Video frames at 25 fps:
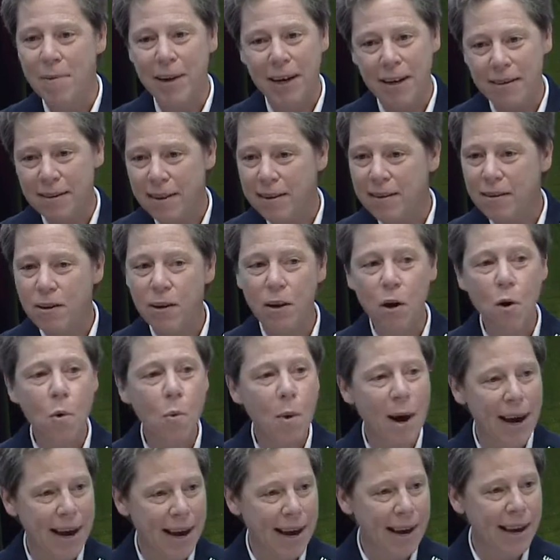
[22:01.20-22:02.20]
because it took
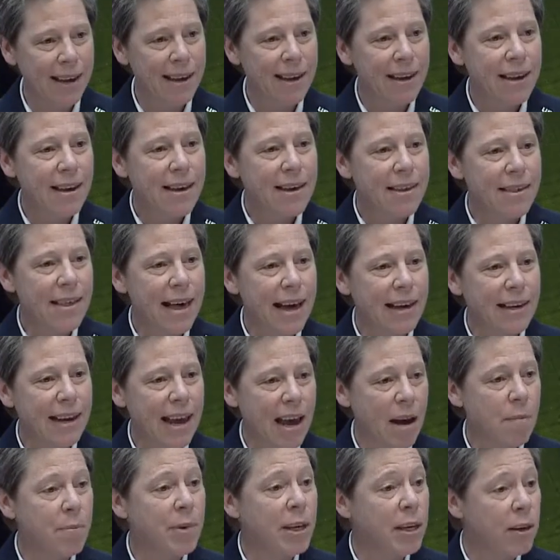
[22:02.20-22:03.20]
away that
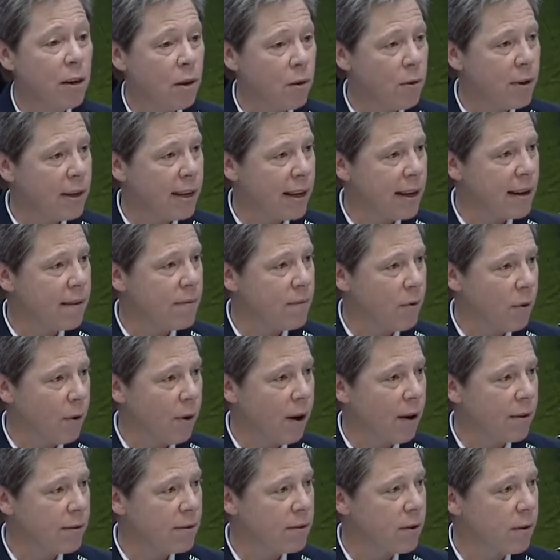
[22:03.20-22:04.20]
ambiguity
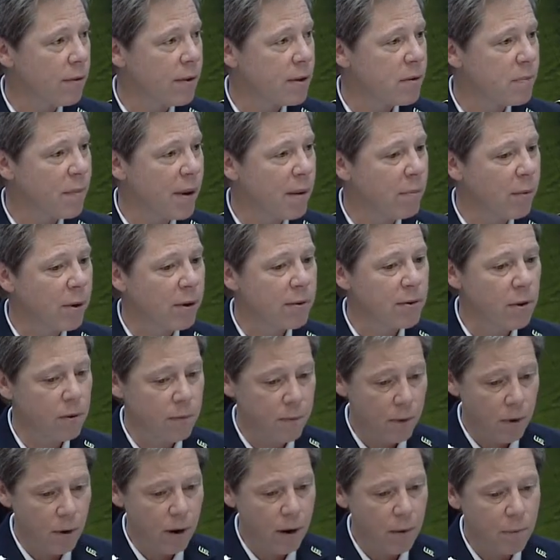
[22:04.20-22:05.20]
for our service members or
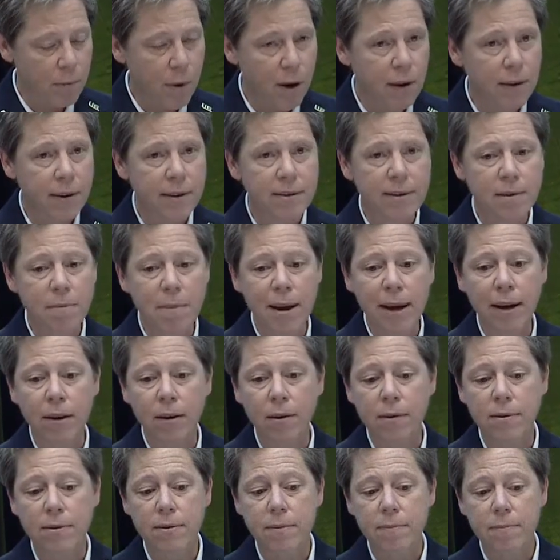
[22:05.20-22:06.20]
for our
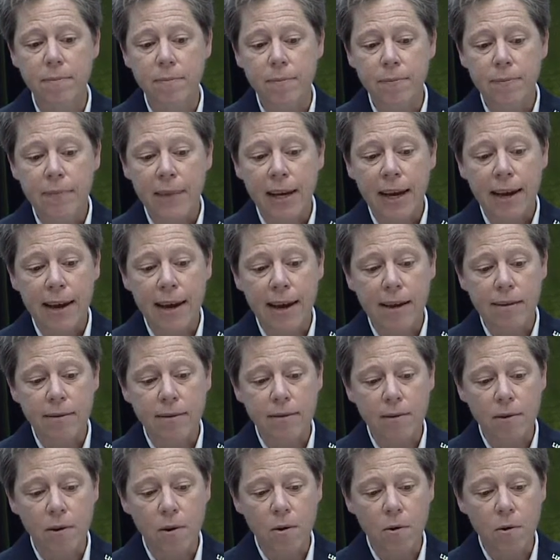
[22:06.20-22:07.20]
policymakers. And
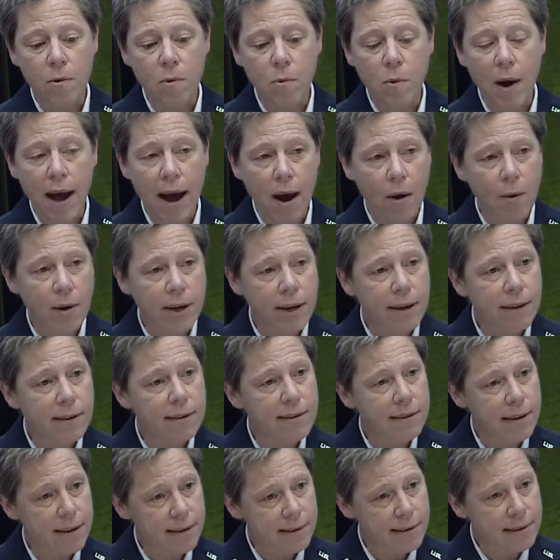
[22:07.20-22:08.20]
so how it
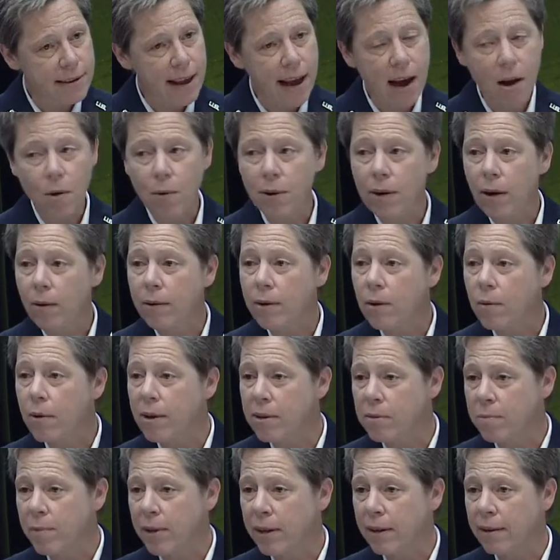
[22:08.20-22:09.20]
exists now in our
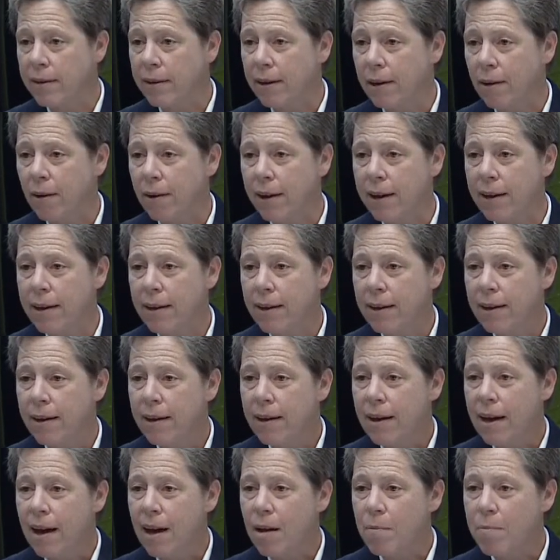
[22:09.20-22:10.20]
U.S. military,
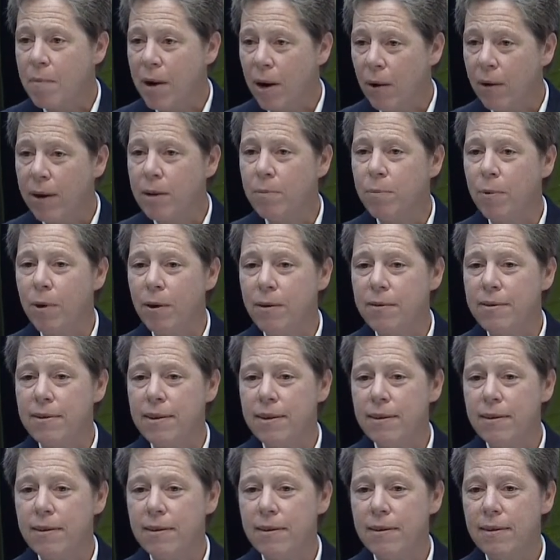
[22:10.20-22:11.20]
a married
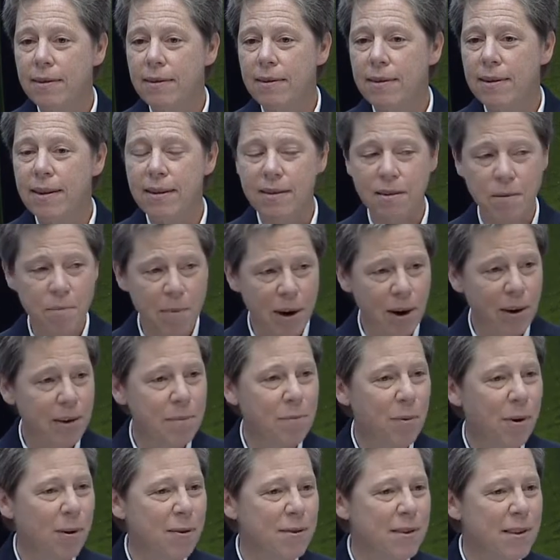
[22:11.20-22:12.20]
person is a
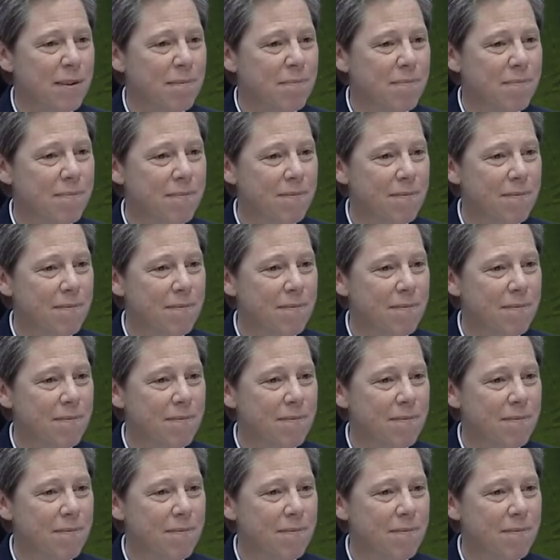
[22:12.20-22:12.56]
married person.